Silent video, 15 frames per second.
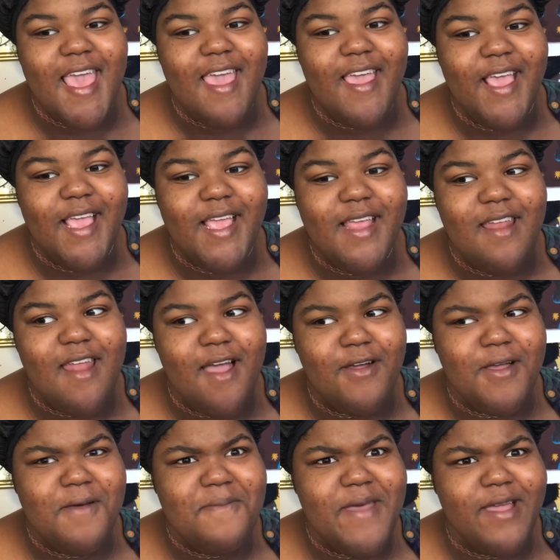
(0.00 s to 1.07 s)
and I'll
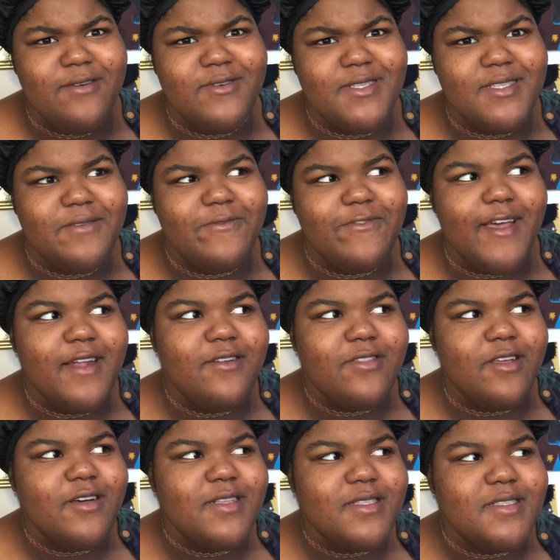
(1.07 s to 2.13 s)
come back with some final
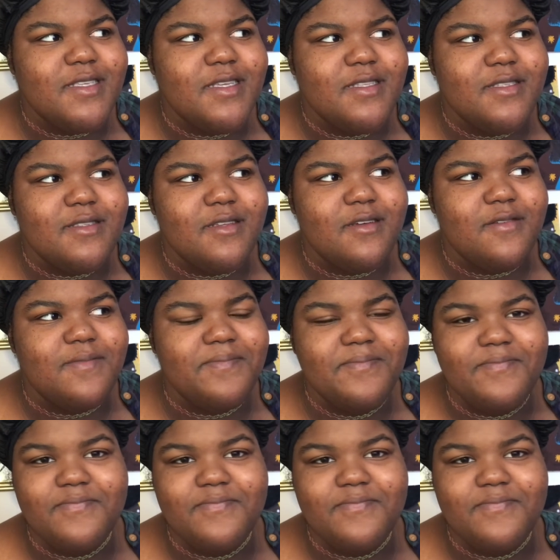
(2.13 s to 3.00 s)
thoughts and some